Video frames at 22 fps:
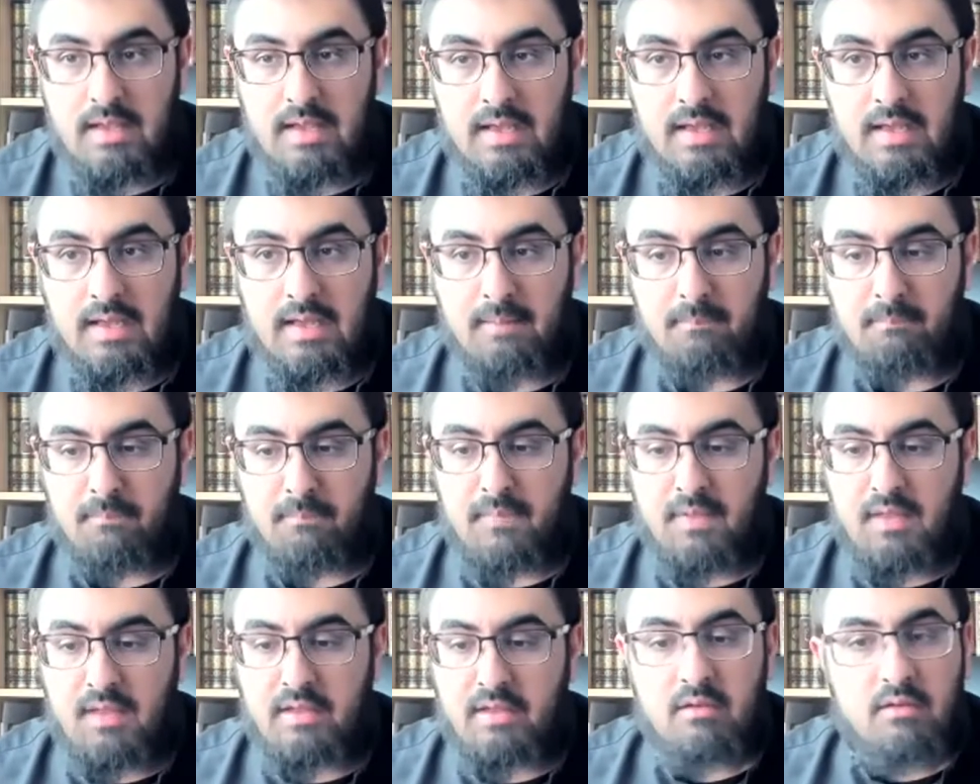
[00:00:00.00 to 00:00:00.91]

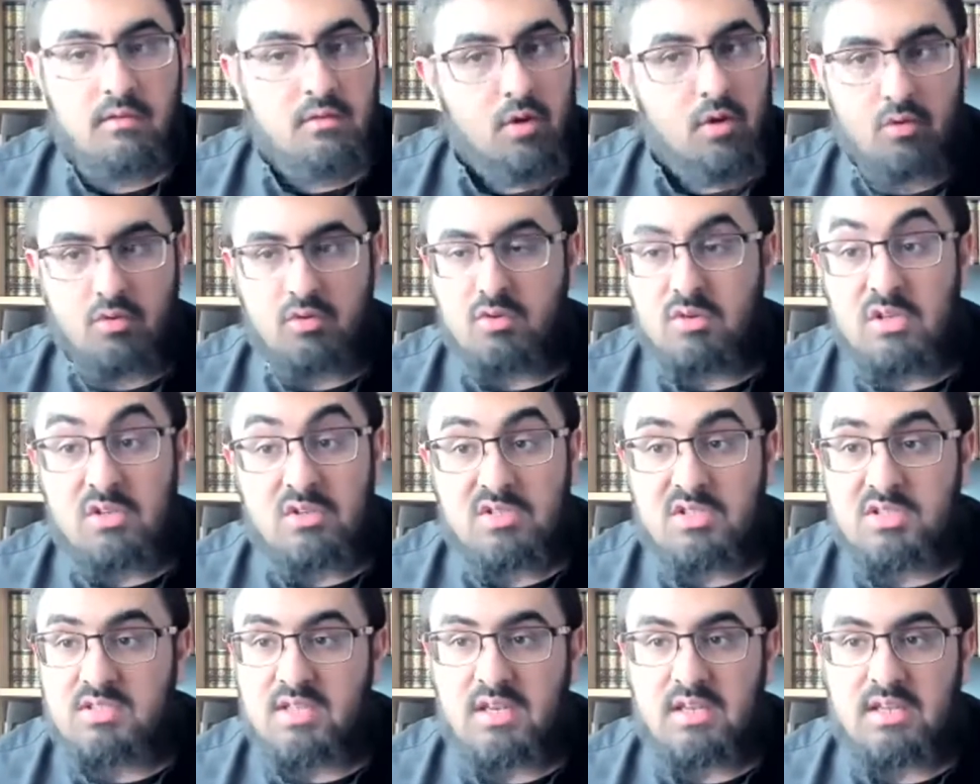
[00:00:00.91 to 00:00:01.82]
No, you need
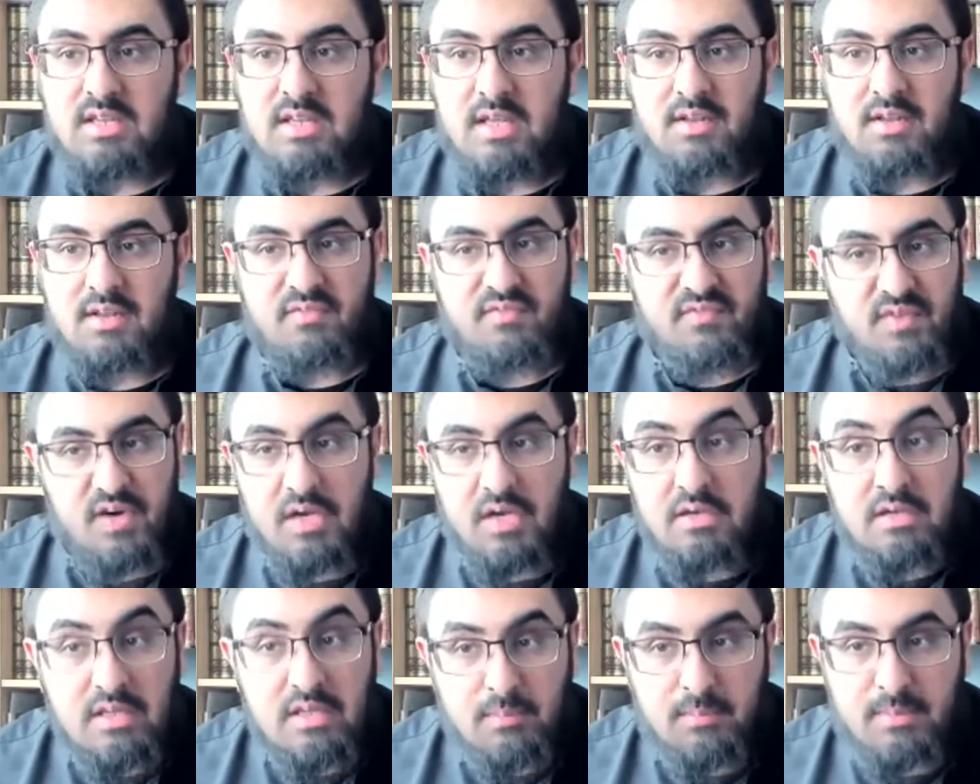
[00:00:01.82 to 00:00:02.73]
to study it at a
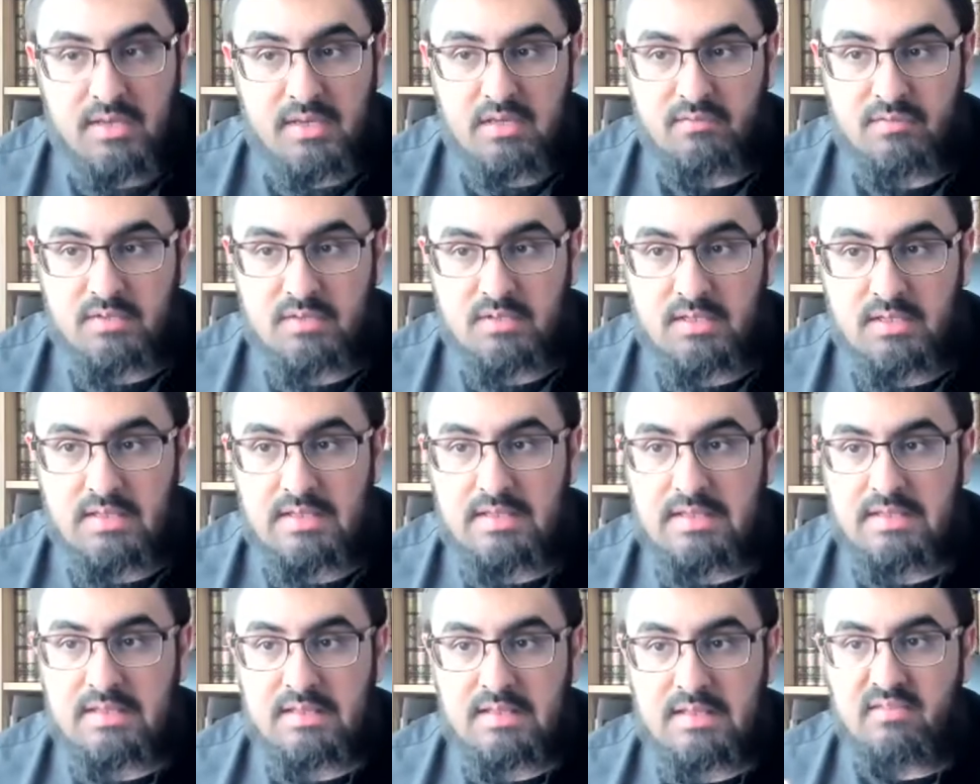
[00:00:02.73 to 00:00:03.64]
far deeper level.
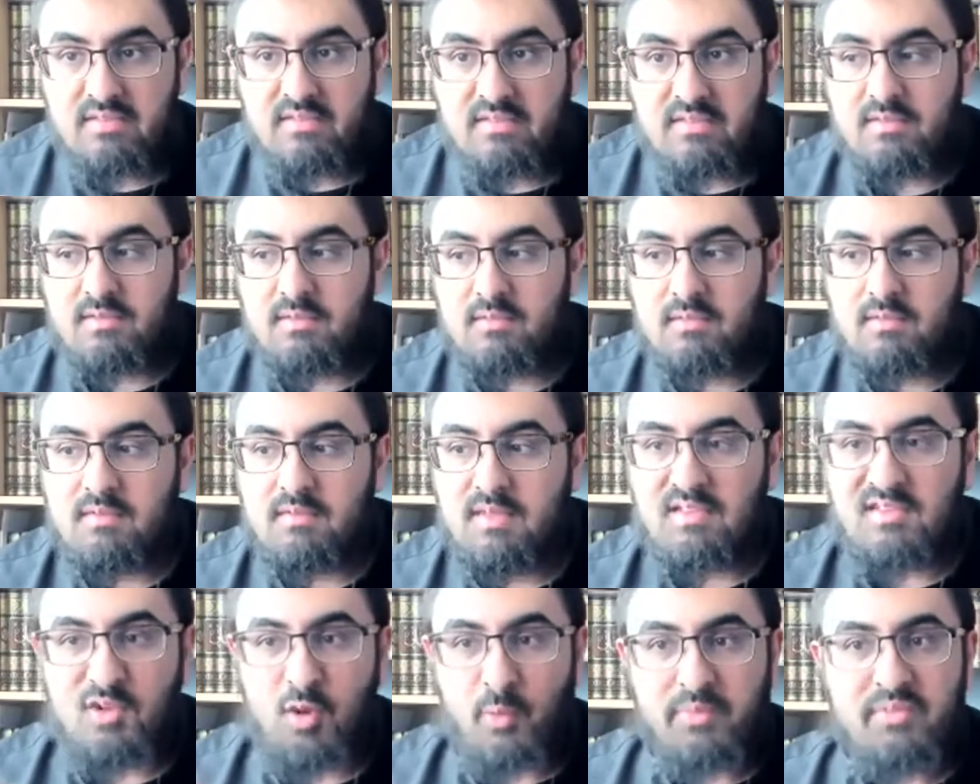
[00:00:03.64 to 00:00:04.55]
There's
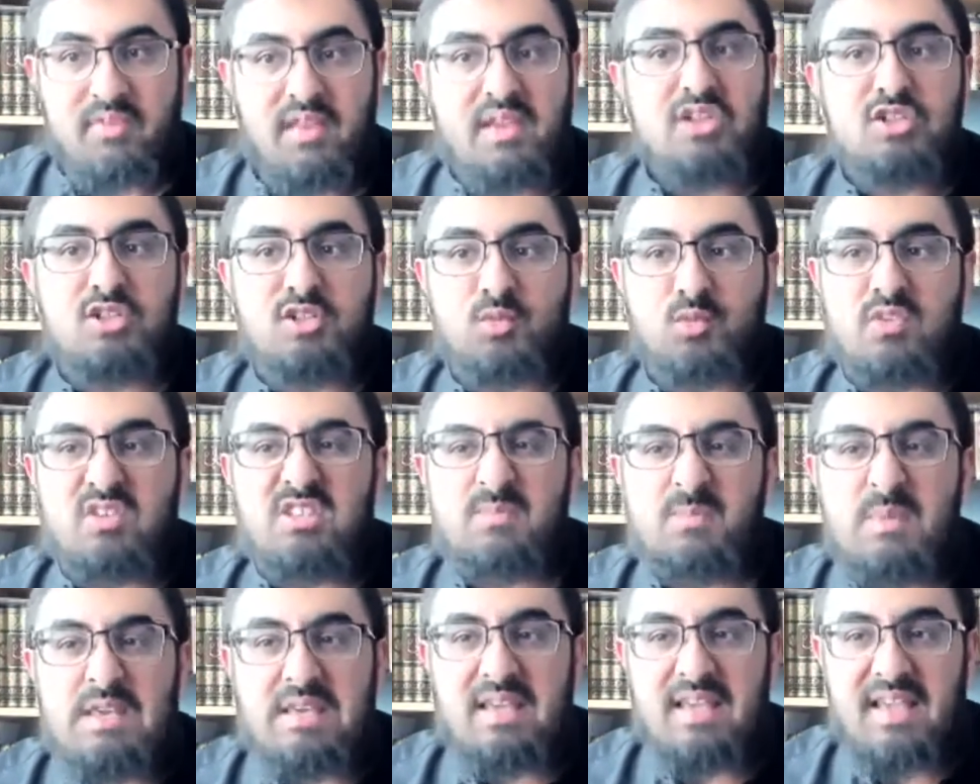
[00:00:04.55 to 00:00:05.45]
an obsession with
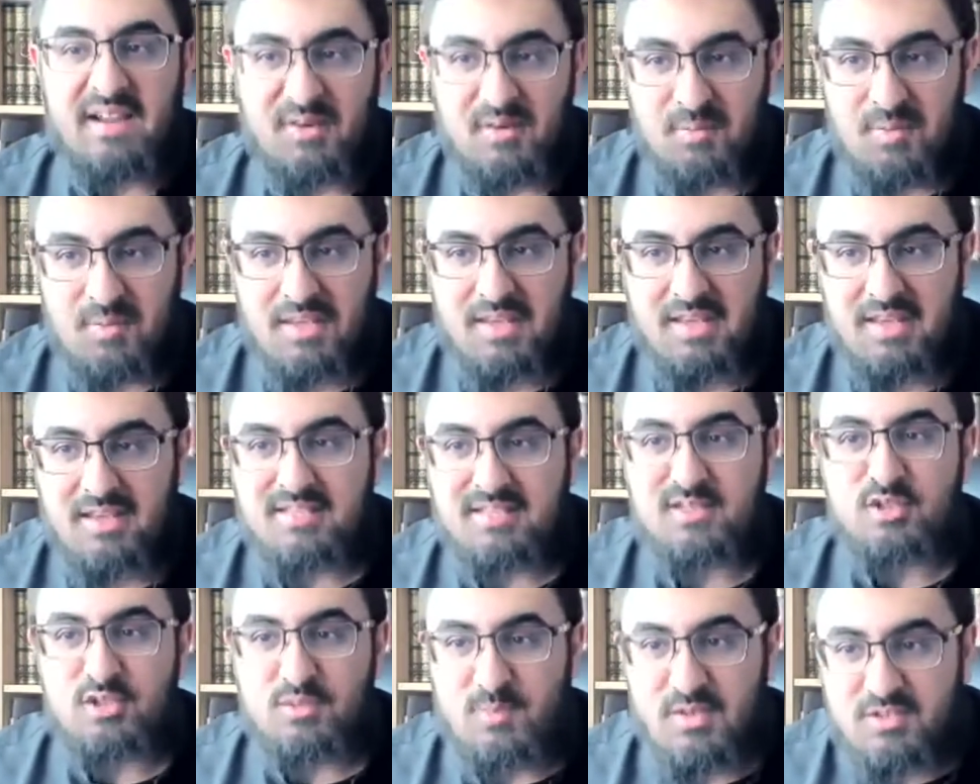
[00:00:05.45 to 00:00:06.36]
speaking Arabic. I
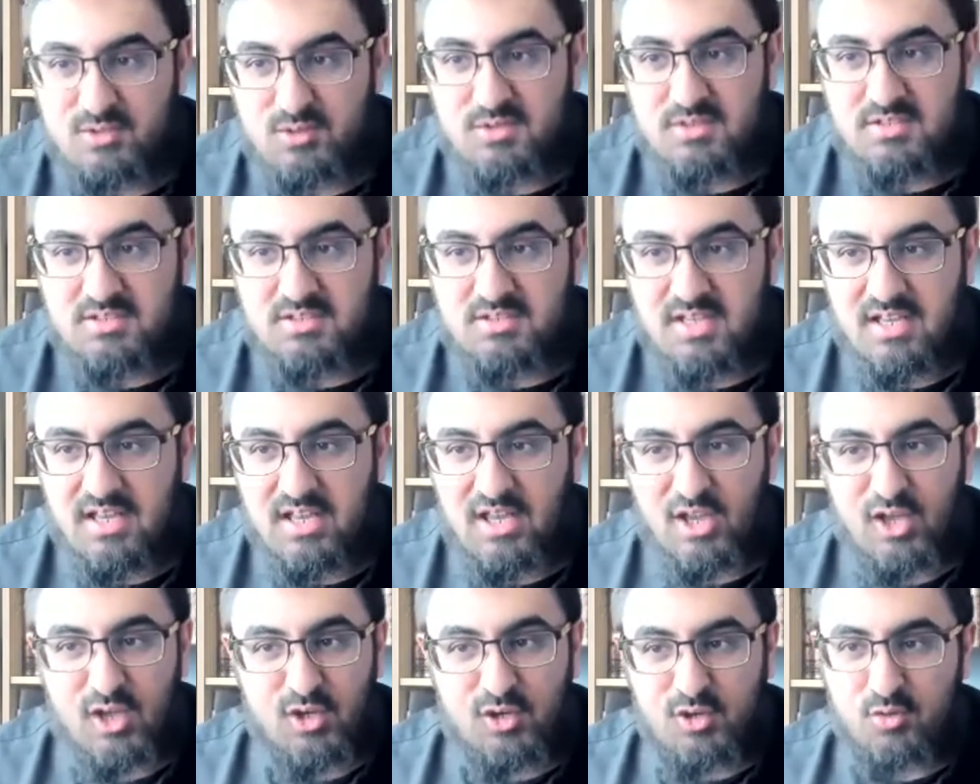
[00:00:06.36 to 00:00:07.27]
say to my students,
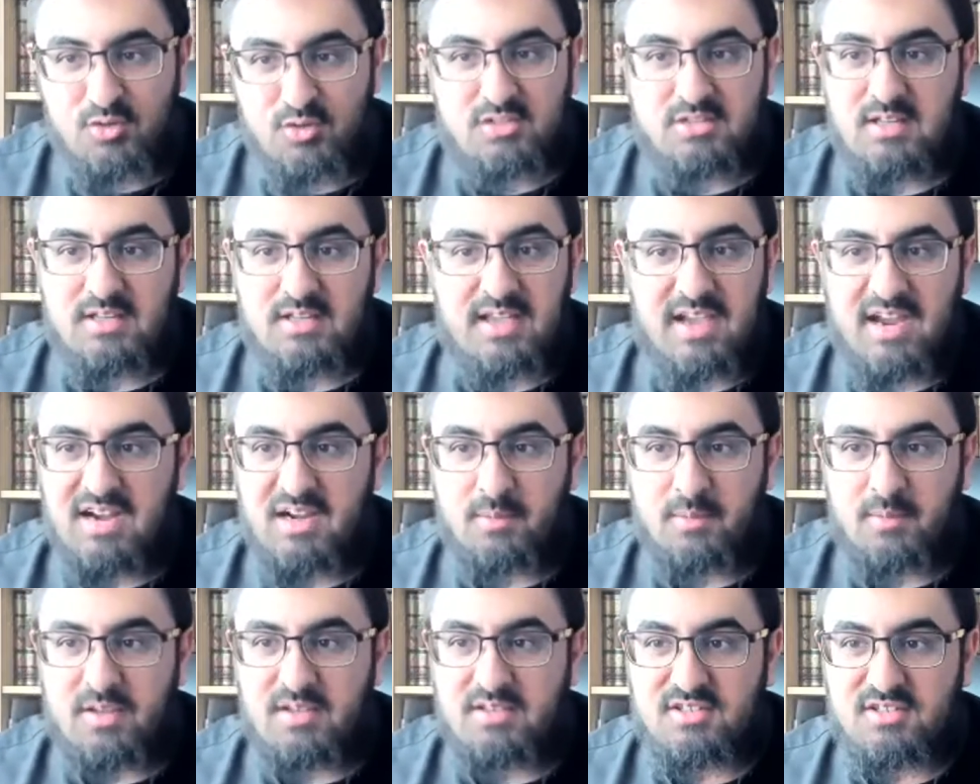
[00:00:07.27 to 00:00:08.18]
don't study
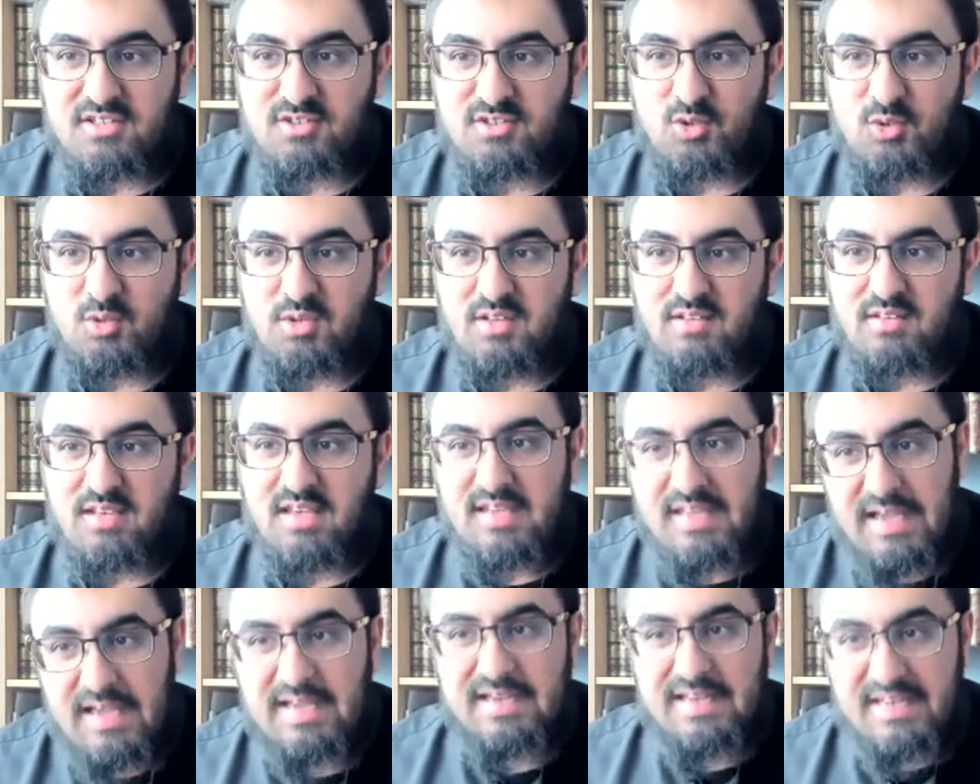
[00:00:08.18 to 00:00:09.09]
Arabic just so you can say
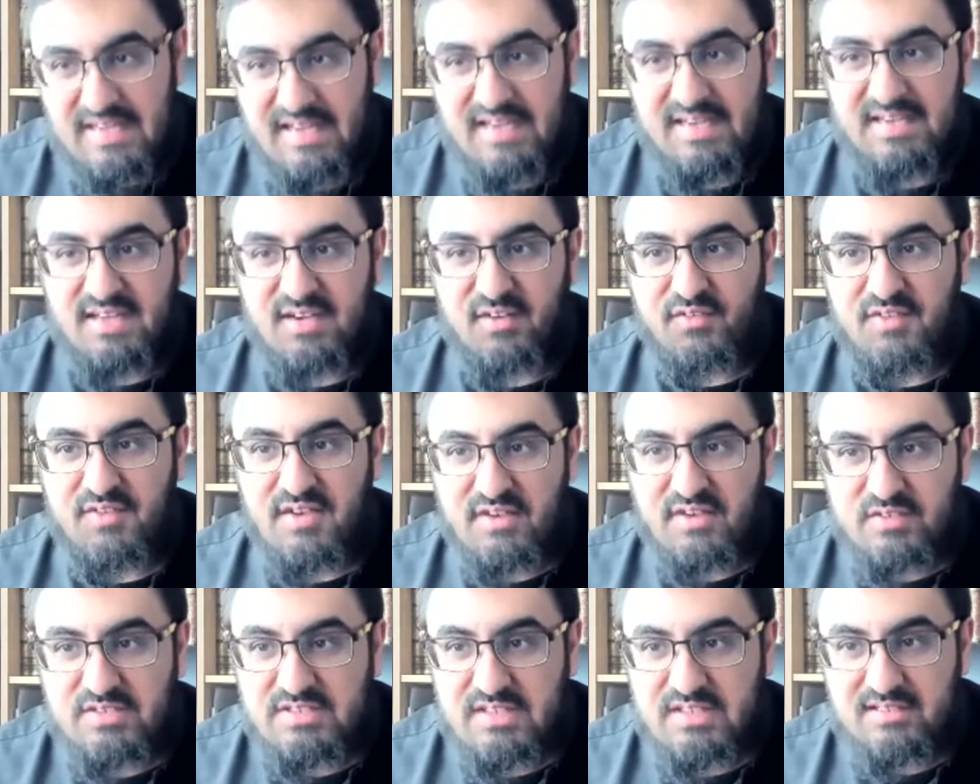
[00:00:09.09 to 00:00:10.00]
yani after
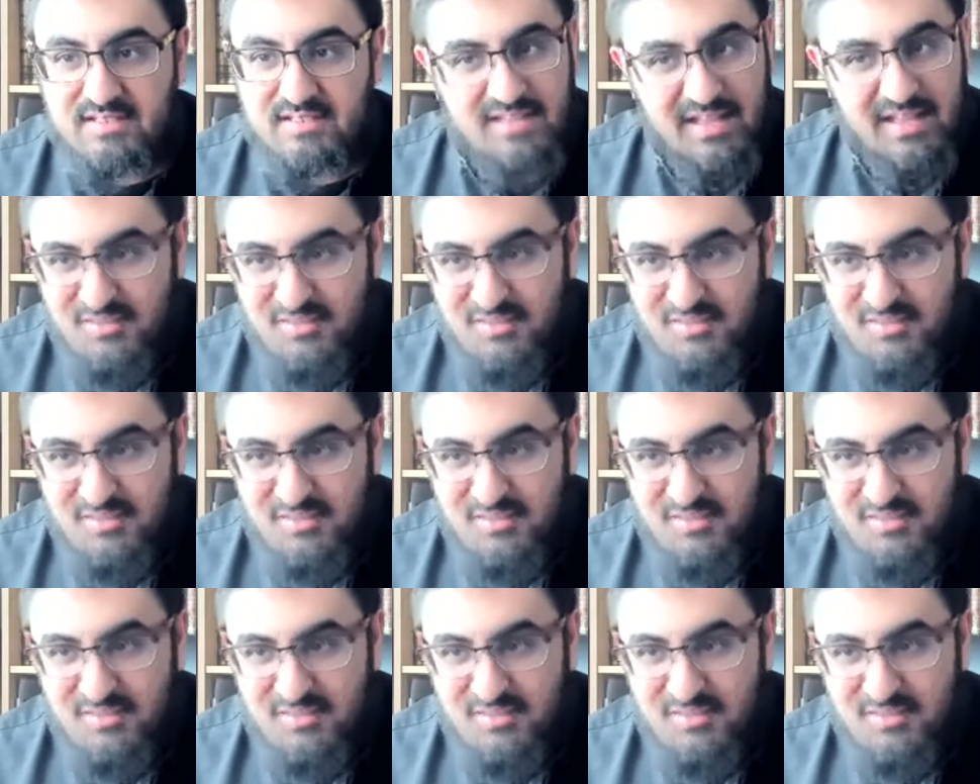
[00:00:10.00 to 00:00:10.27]
every sentence.